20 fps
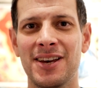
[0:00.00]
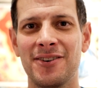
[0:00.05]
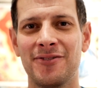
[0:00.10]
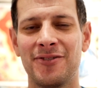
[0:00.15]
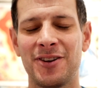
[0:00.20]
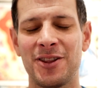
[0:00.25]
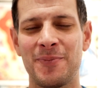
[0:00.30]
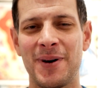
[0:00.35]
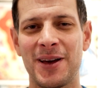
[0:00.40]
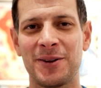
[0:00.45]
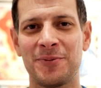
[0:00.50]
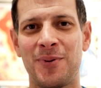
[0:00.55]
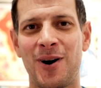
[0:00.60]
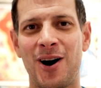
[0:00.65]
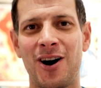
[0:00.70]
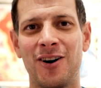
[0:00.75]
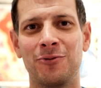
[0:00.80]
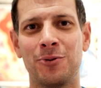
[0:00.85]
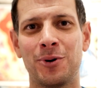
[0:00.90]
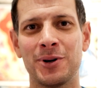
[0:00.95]
for the best
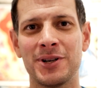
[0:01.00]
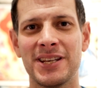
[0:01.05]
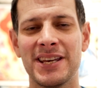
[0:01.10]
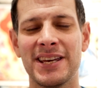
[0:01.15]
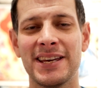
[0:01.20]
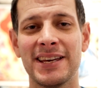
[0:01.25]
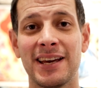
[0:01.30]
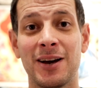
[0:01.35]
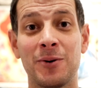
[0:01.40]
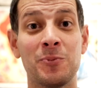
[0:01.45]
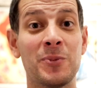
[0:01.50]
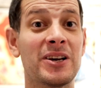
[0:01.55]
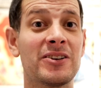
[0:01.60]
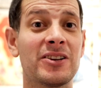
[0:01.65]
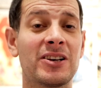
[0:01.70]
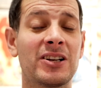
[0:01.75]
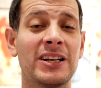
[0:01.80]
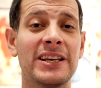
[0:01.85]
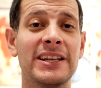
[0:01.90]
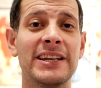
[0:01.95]
part of 1 year, and we're going
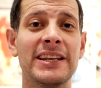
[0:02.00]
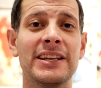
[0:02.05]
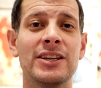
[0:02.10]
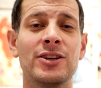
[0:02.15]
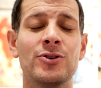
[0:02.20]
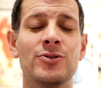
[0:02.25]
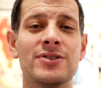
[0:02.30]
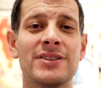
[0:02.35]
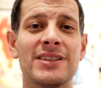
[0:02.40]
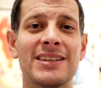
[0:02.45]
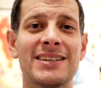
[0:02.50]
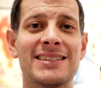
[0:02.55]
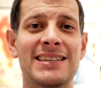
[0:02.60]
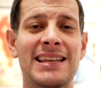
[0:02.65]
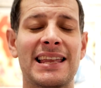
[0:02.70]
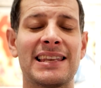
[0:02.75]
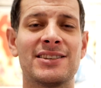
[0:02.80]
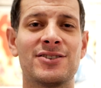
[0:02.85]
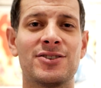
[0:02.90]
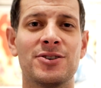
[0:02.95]
to clean it using the
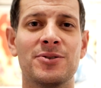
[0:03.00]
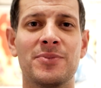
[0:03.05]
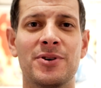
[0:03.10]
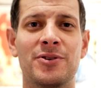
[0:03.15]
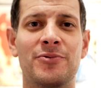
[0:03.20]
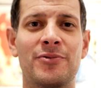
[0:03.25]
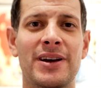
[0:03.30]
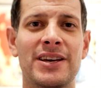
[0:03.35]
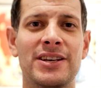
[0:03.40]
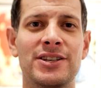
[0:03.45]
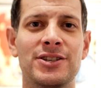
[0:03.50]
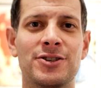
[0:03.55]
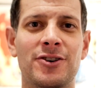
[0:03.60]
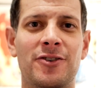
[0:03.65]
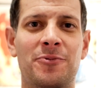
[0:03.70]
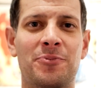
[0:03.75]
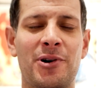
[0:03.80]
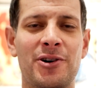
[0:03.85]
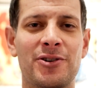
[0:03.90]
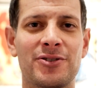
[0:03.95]
Sansom range
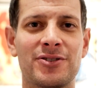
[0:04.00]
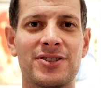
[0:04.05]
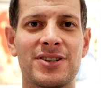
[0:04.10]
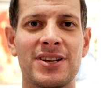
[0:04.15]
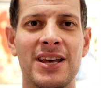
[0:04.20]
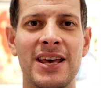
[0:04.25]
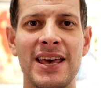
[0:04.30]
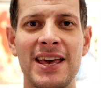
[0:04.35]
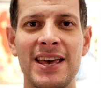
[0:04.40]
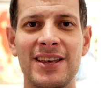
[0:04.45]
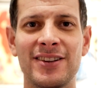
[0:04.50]
of products.